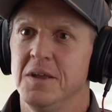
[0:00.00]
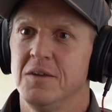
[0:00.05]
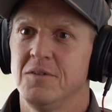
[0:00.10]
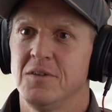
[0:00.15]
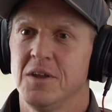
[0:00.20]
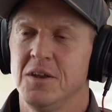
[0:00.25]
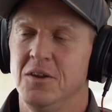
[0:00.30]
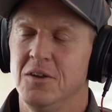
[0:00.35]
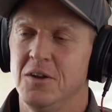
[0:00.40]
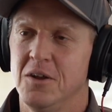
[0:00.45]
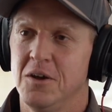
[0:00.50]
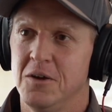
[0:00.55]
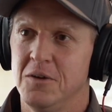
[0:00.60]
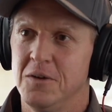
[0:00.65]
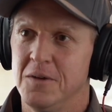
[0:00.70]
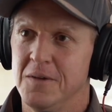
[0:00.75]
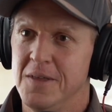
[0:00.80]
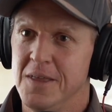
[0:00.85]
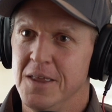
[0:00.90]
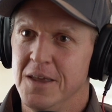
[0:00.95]
It's like,
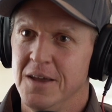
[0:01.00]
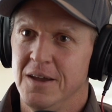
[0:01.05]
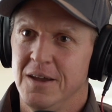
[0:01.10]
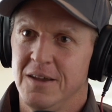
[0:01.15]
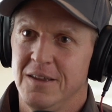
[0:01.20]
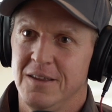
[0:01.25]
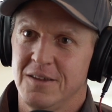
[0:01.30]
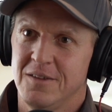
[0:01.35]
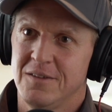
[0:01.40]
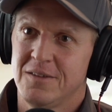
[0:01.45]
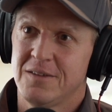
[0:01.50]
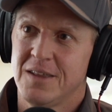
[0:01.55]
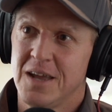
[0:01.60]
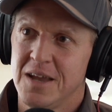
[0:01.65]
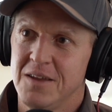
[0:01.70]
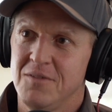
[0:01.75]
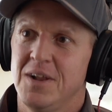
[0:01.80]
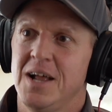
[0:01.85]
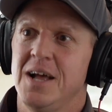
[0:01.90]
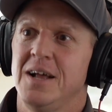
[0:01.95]

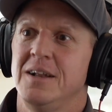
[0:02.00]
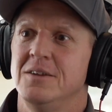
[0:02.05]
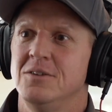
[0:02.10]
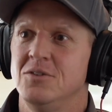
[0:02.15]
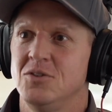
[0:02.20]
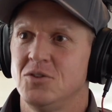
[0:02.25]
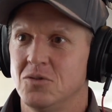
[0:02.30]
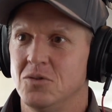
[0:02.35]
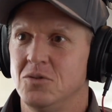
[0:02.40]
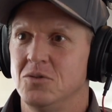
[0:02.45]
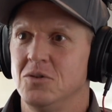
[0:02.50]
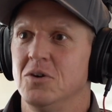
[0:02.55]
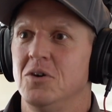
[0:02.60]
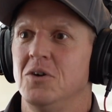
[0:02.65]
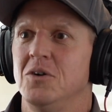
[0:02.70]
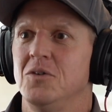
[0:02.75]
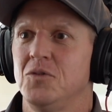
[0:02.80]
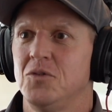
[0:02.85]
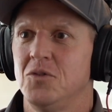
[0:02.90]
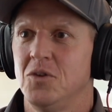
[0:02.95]
Dave Allen, Sean
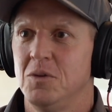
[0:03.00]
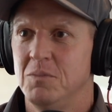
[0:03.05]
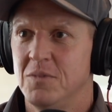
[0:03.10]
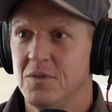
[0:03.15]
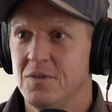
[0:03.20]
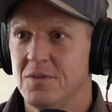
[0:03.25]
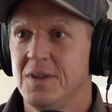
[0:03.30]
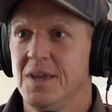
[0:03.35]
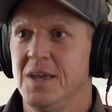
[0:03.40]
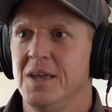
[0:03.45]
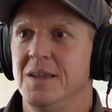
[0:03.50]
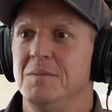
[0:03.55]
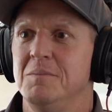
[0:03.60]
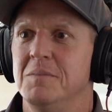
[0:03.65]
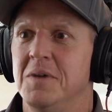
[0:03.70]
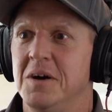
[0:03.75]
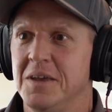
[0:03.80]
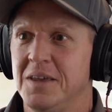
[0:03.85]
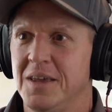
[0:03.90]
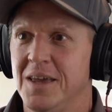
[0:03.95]
Goff, Jim the Skin,
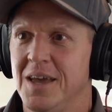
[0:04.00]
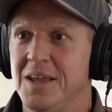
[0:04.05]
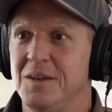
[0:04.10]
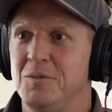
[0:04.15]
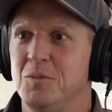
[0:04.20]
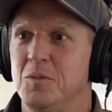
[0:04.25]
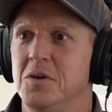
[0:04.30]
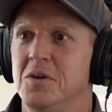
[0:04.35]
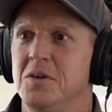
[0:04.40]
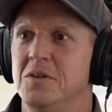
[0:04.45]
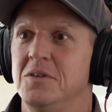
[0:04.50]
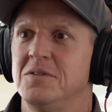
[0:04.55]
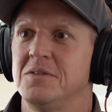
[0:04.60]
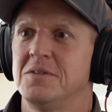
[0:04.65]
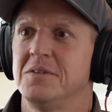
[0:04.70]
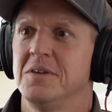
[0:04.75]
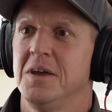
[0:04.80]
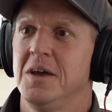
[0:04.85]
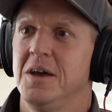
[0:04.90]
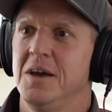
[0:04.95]
Mike
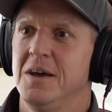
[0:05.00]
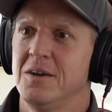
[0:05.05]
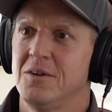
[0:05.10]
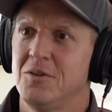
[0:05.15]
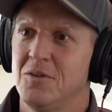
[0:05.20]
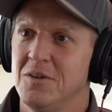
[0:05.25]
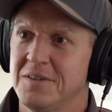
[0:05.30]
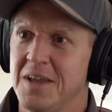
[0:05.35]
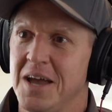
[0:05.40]
Edwards, Chris